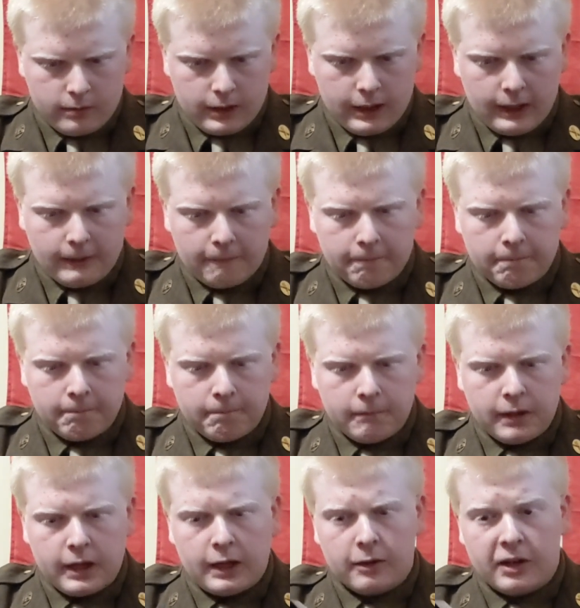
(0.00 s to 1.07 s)

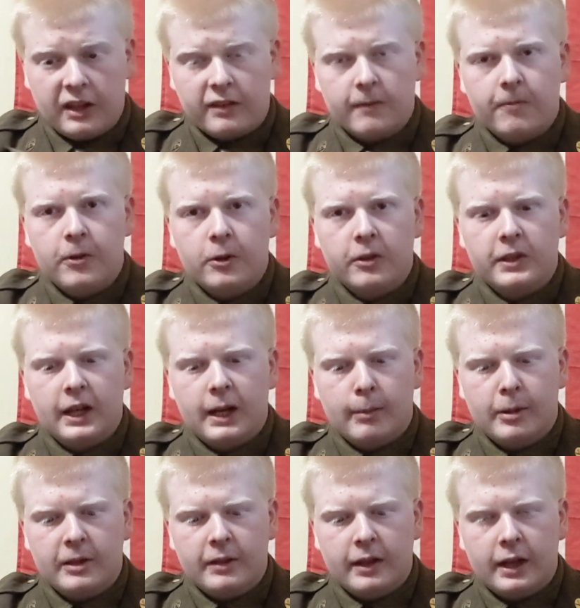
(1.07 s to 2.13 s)
I'll get some fuel
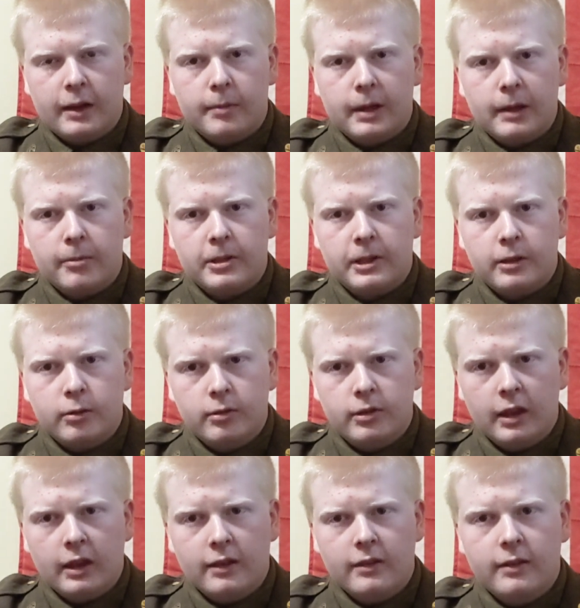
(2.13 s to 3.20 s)
tablets and I'll be able to use
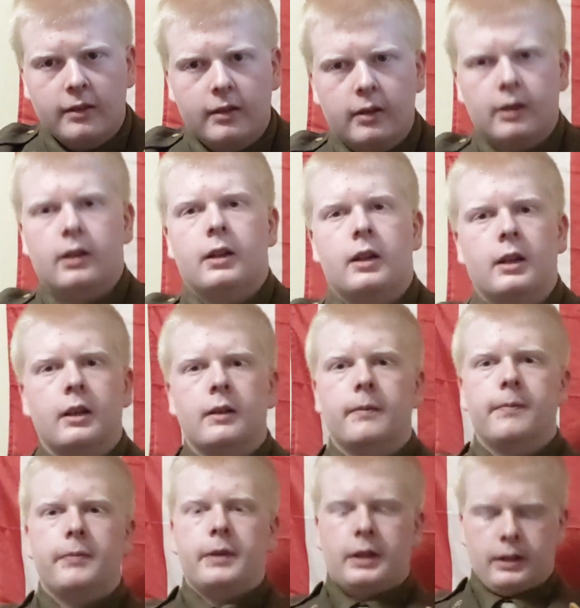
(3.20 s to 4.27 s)
this
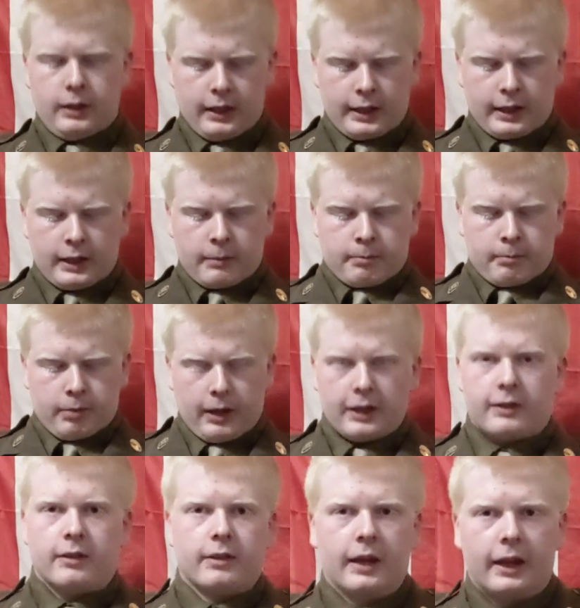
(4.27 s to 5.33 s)
in
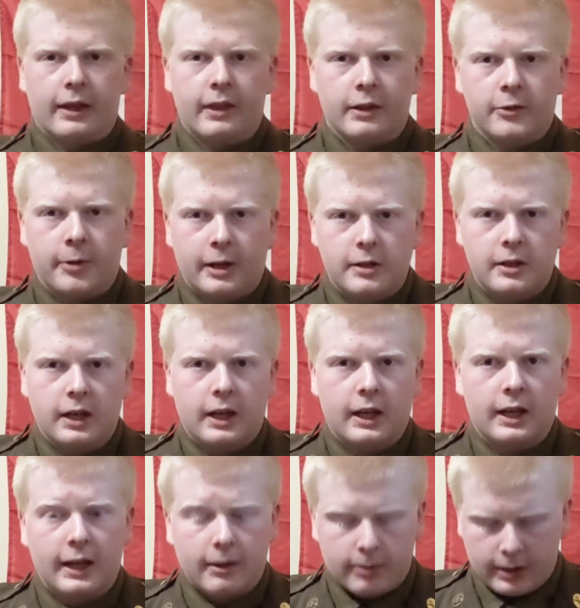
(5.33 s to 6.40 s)
places like the trench and at